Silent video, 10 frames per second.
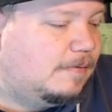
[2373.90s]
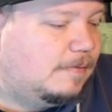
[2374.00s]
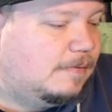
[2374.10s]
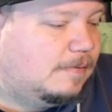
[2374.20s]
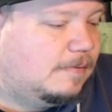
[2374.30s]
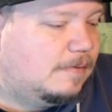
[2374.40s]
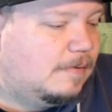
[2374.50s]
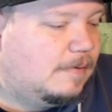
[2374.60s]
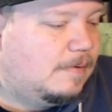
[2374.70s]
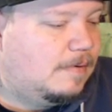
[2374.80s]

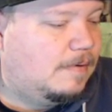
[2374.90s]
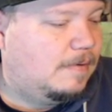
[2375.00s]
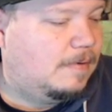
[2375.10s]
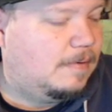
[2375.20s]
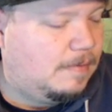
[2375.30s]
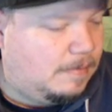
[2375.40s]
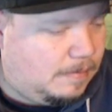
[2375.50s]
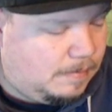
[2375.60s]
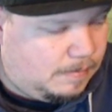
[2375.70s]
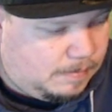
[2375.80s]

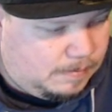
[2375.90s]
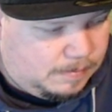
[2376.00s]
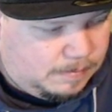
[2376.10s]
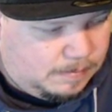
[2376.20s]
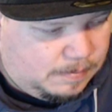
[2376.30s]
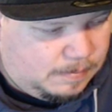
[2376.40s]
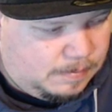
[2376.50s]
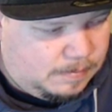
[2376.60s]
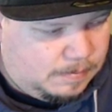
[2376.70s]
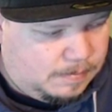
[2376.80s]

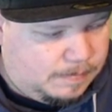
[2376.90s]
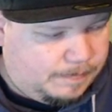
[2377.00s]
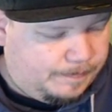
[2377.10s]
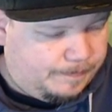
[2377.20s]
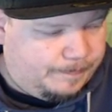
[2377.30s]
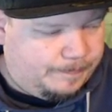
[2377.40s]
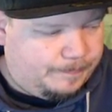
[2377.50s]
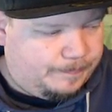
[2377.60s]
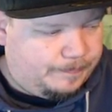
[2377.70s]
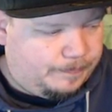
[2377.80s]

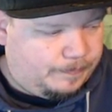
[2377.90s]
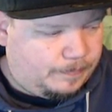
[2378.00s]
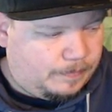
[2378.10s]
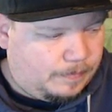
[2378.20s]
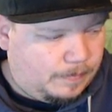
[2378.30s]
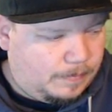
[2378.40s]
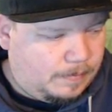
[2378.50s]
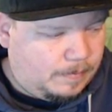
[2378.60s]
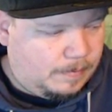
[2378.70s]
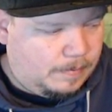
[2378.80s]

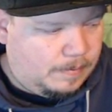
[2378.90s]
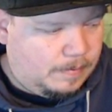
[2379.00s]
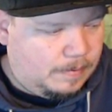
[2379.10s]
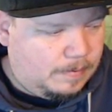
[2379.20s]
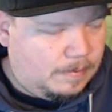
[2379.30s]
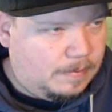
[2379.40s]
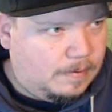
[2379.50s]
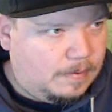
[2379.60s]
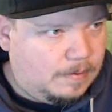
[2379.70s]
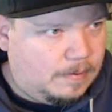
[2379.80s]

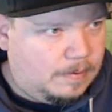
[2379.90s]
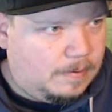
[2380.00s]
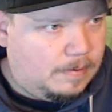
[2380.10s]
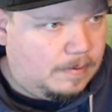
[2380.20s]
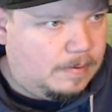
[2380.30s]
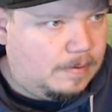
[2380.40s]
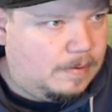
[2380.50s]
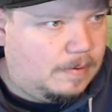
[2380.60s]
(no one is talking)